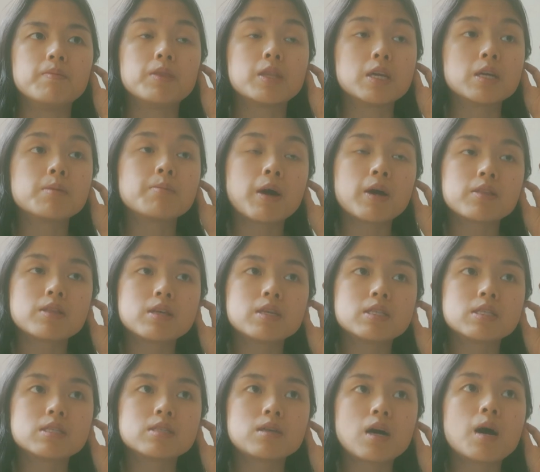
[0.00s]
think about
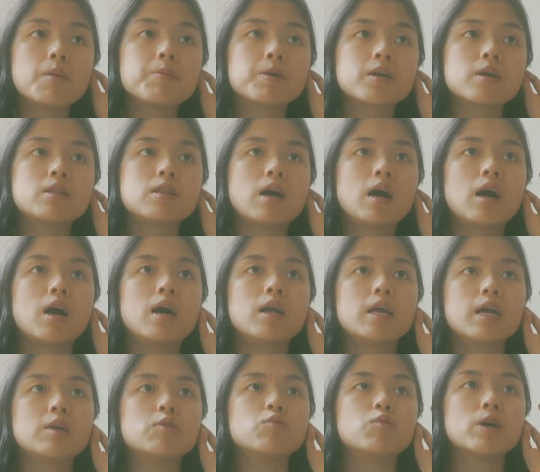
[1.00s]
this topic a
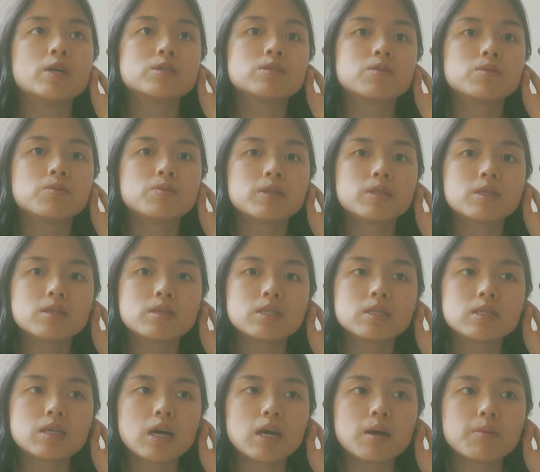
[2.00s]
lot and wrestle with
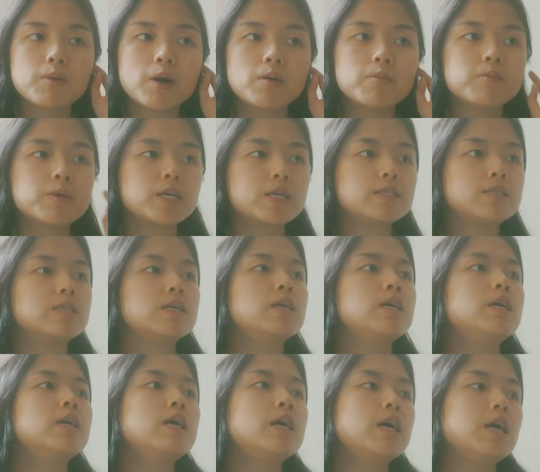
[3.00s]
this problem, because
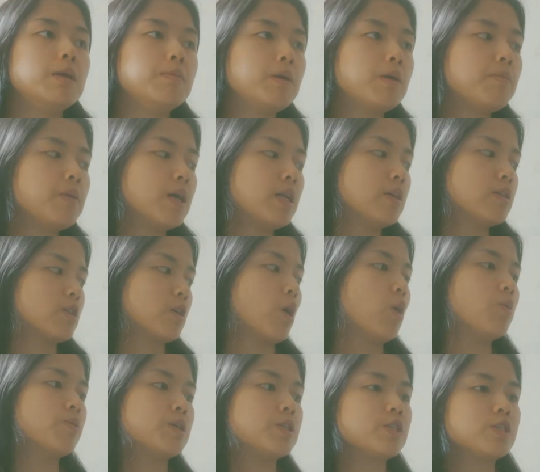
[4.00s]
in my mind I
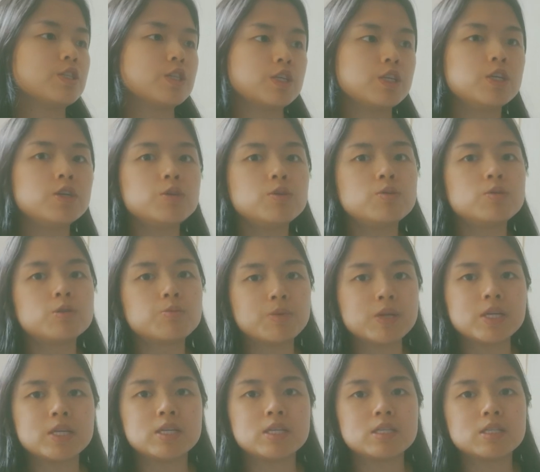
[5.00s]
was this is a huge
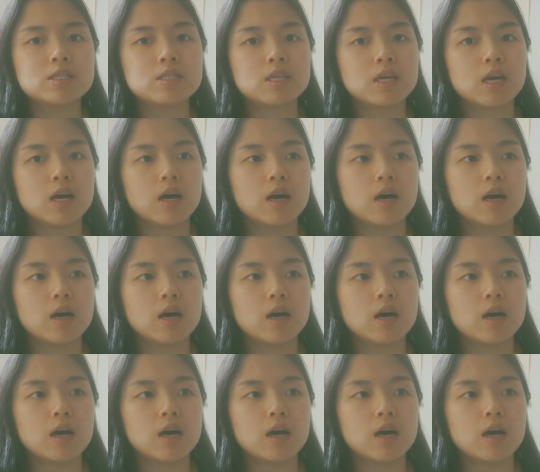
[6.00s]
piece.